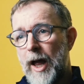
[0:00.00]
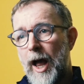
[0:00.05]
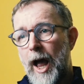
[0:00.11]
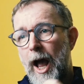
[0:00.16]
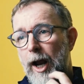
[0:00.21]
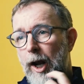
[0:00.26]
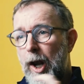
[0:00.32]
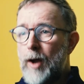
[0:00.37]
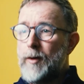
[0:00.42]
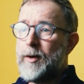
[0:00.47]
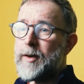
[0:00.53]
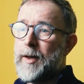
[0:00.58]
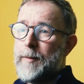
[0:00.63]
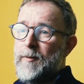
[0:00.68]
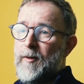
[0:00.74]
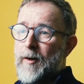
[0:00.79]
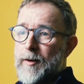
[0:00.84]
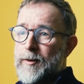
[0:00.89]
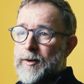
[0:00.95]
A close-up
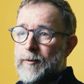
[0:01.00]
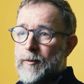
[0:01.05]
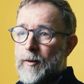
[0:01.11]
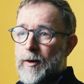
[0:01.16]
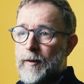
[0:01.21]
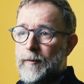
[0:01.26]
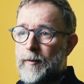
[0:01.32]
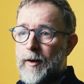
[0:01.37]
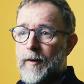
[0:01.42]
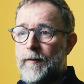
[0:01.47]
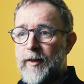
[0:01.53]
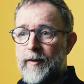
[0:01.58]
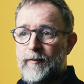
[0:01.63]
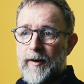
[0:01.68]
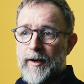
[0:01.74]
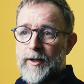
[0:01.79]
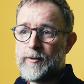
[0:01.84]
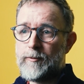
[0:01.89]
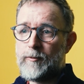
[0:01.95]
photograph of the
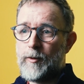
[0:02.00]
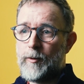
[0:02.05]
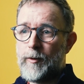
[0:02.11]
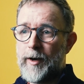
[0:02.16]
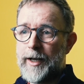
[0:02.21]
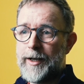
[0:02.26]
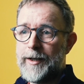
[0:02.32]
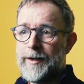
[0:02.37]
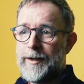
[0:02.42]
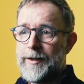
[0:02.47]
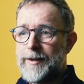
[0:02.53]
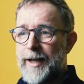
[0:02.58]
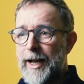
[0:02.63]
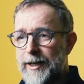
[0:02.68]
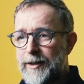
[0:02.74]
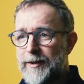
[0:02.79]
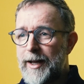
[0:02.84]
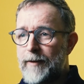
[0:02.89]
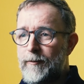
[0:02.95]
finished drawing.
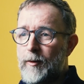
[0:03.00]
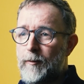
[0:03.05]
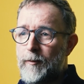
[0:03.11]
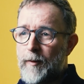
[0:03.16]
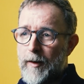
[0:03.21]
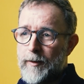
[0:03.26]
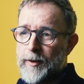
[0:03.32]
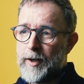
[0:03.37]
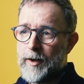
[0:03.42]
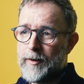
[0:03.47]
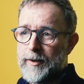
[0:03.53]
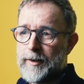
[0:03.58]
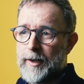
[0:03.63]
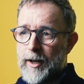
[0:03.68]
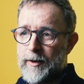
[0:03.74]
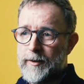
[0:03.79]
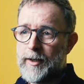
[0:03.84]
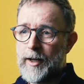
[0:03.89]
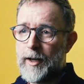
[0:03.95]
Take several photos
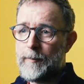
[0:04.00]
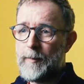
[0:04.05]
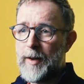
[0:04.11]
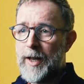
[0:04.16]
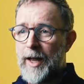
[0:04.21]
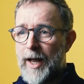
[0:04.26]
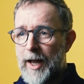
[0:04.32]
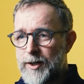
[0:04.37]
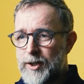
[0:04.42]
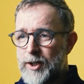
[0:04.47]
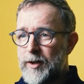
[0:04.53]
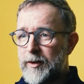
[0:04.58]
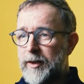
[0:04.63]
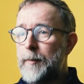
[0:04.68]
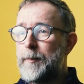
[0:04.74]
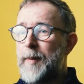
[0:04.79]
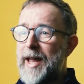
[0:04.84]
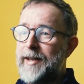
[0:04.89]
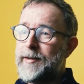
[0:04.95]
close up and choose the
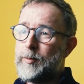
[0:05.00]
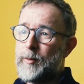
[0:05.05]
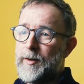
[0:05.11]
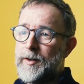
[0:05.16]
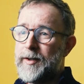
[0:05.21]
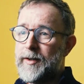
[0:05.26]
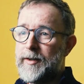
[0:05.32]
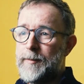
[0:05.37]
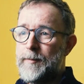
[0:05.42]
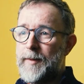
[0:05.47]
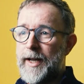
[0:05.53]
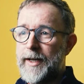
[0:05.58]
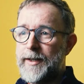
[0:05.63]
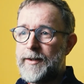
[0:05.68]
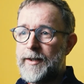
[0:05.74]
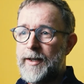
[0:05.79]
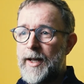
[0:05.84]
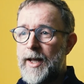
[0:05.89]
best one to submit.